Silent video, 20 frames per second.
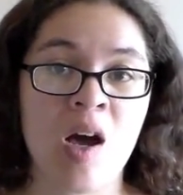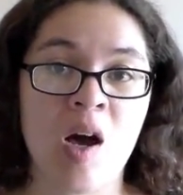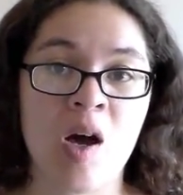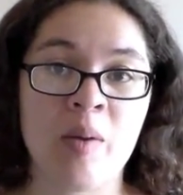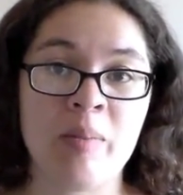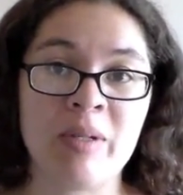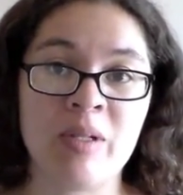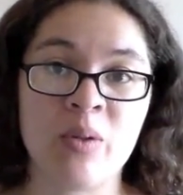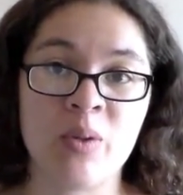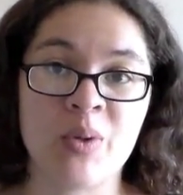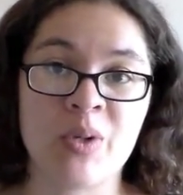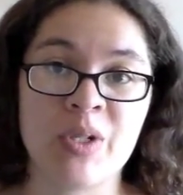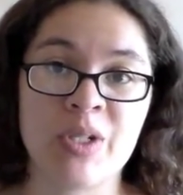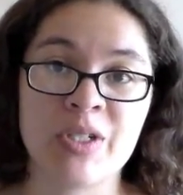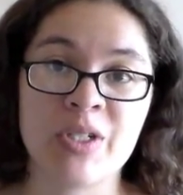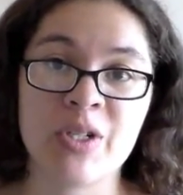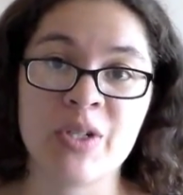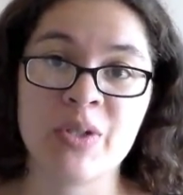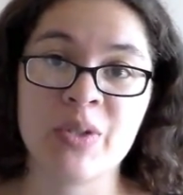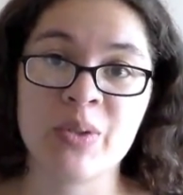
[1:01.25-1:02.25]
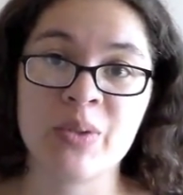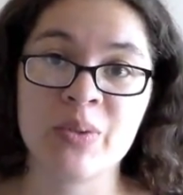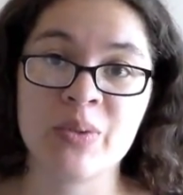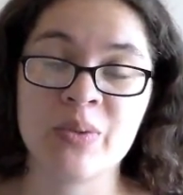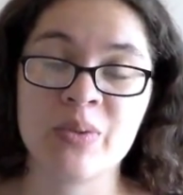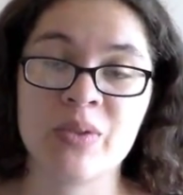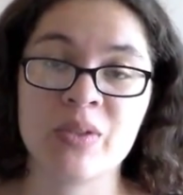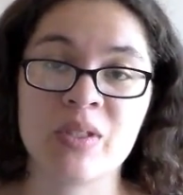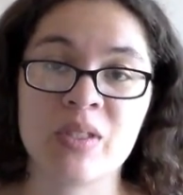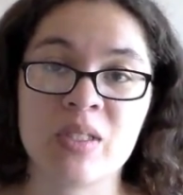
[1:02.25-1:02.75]
in order to
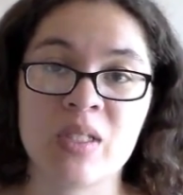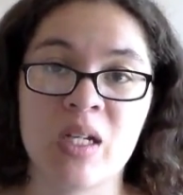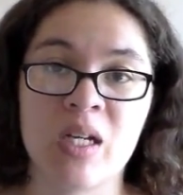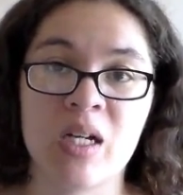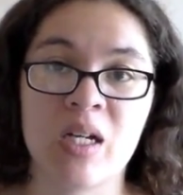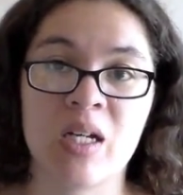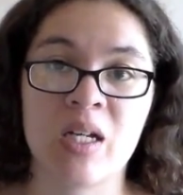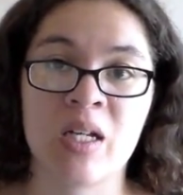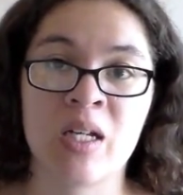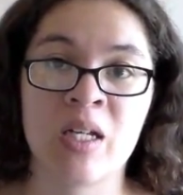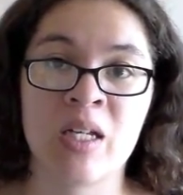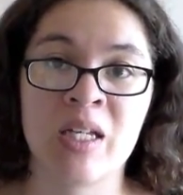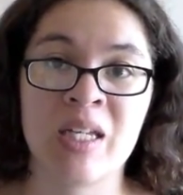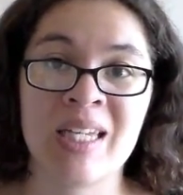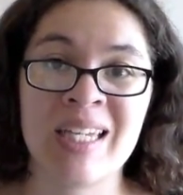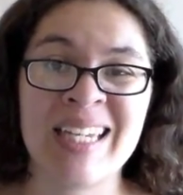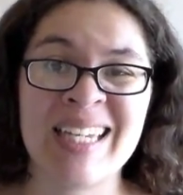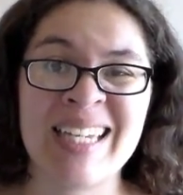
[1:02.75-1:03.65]
use a